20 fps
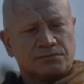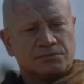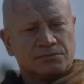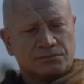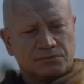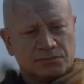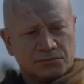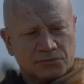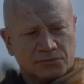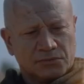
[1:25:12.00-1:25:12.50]

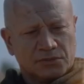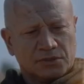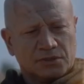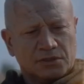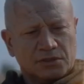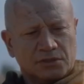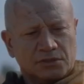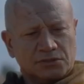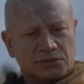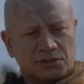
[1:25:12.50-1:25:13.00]
and bound to
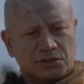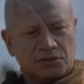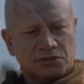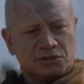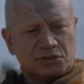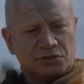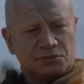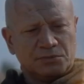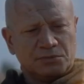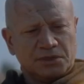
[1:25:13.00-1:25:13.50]
a code of
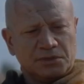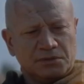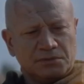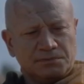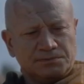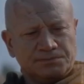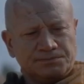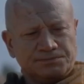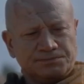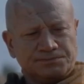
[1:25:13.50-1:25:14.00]
his
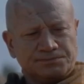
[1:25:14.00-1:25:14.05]
own.